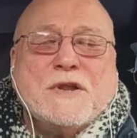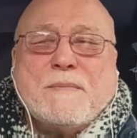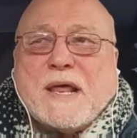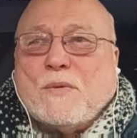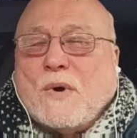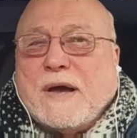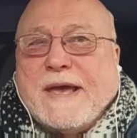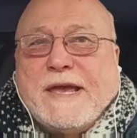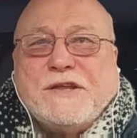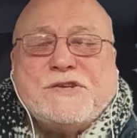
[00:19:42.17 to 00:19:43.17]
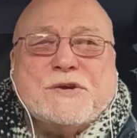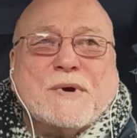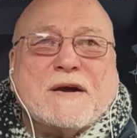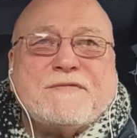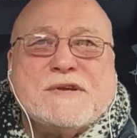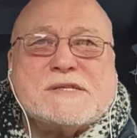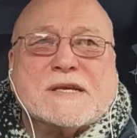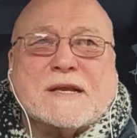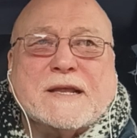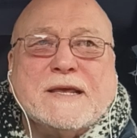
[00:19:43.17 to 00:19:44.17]
No matter what age you are
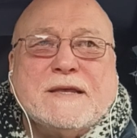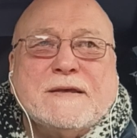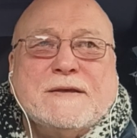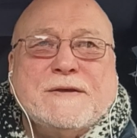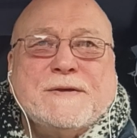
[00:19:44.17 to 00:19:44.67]
physically,